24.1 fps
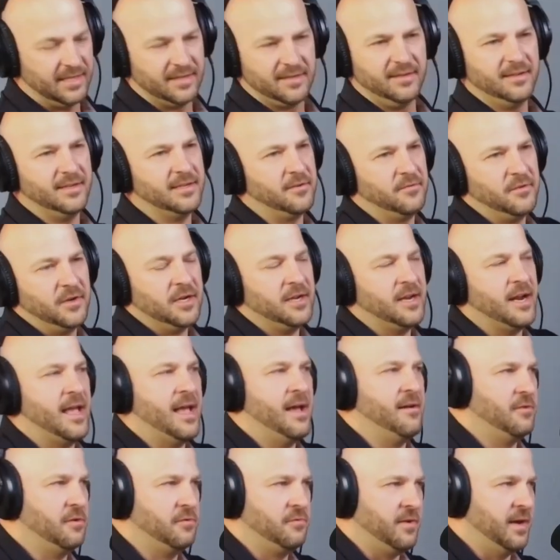was like, look, if you're going
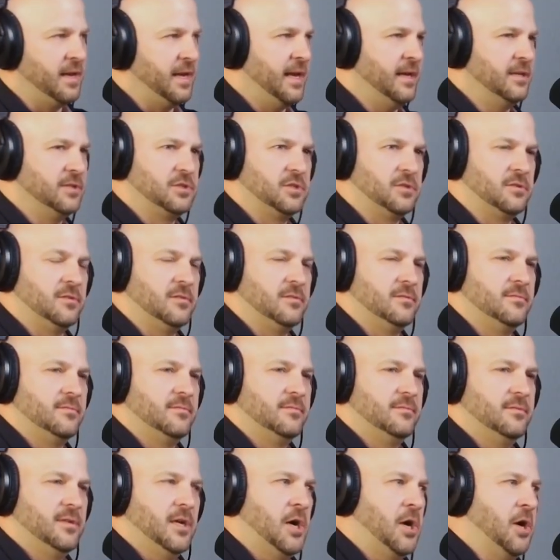to have a financial
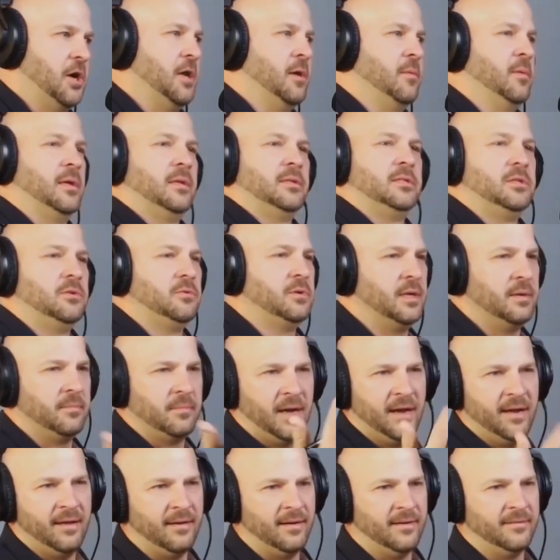argument, do it
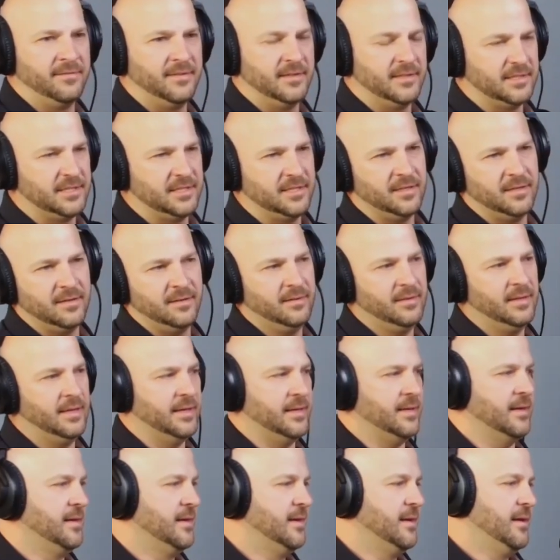in my office,
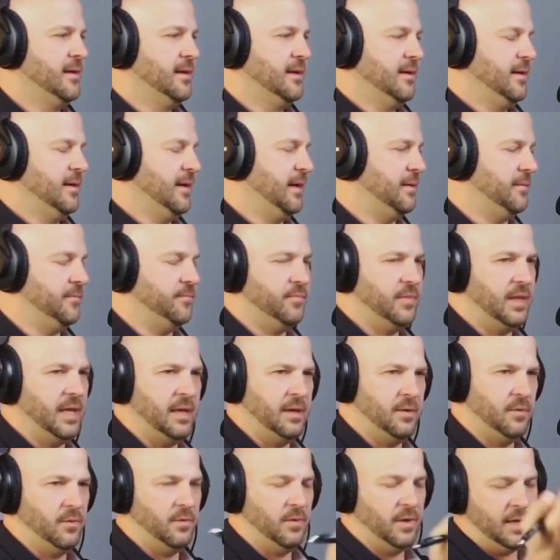like uh,
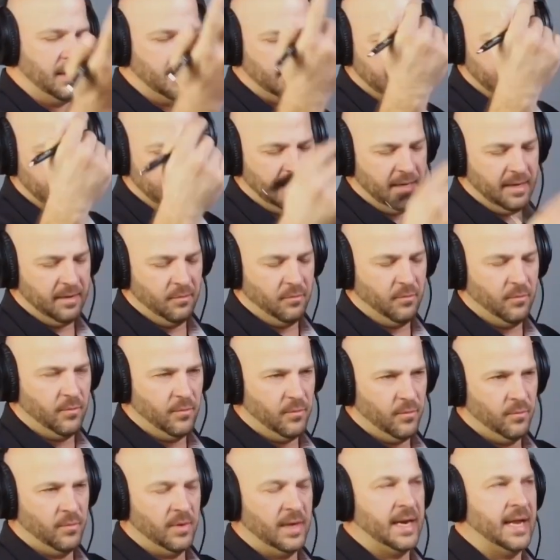it,
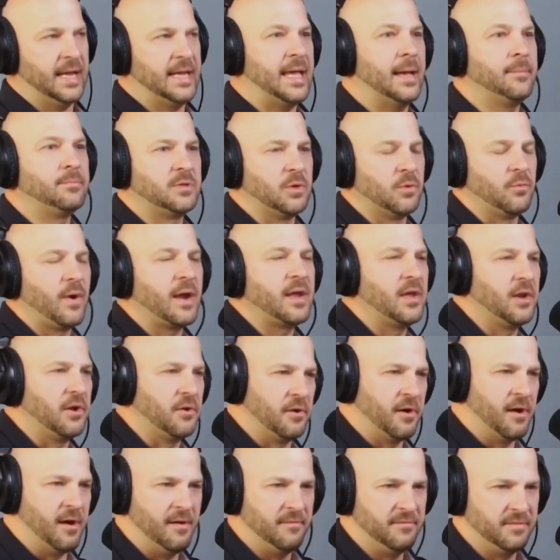when I kept a
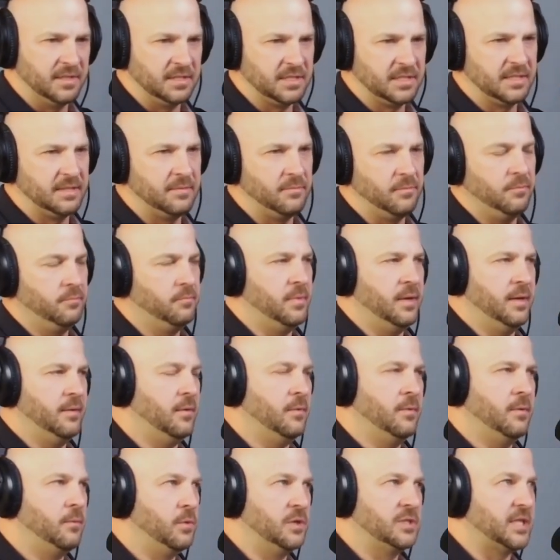regular office,
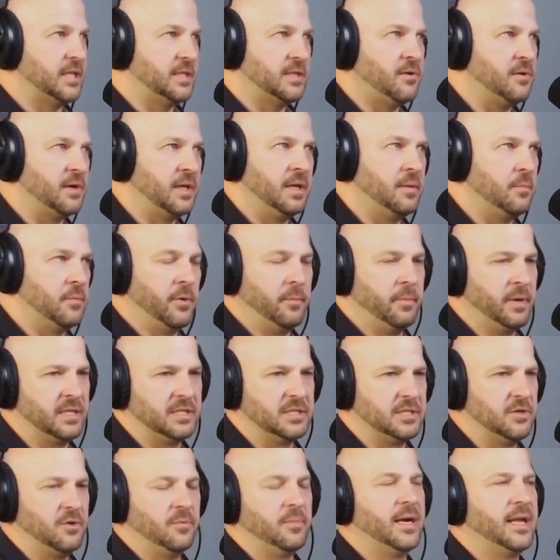which I don't anymore
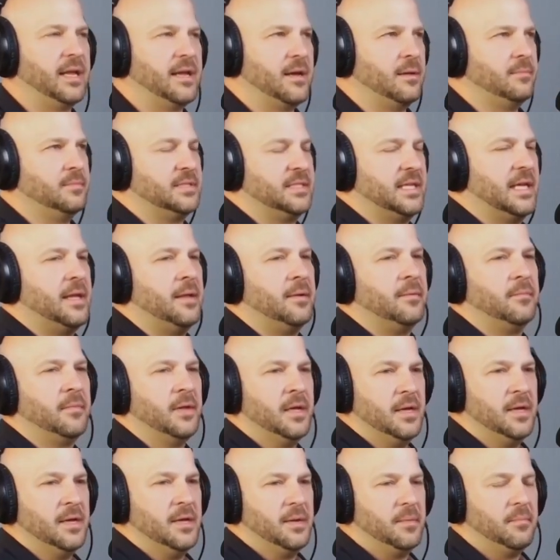because nobody comes
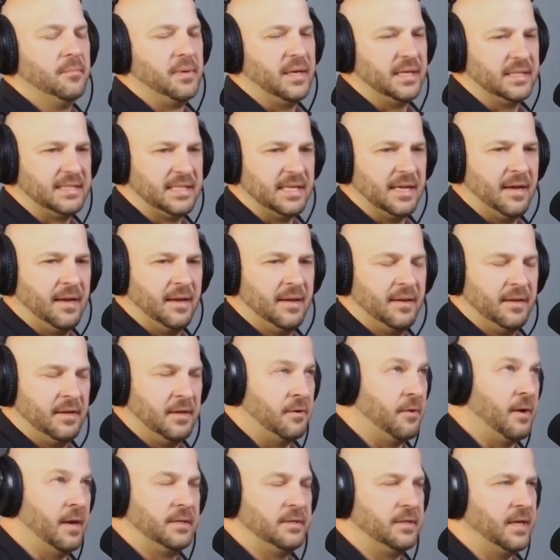in, but
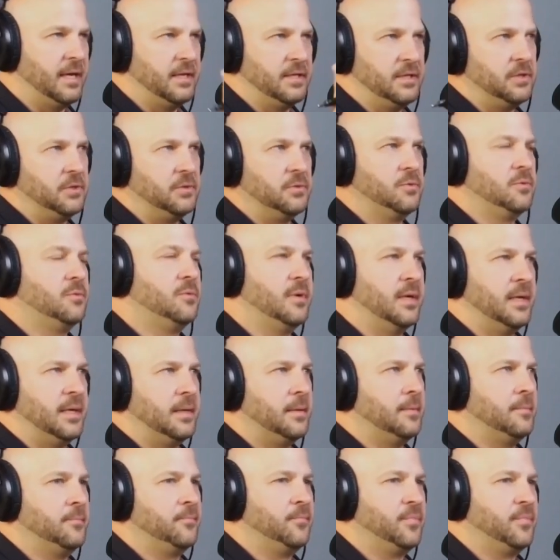I
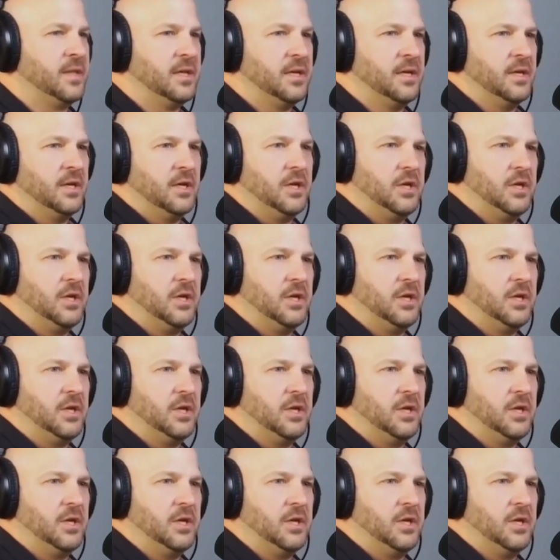do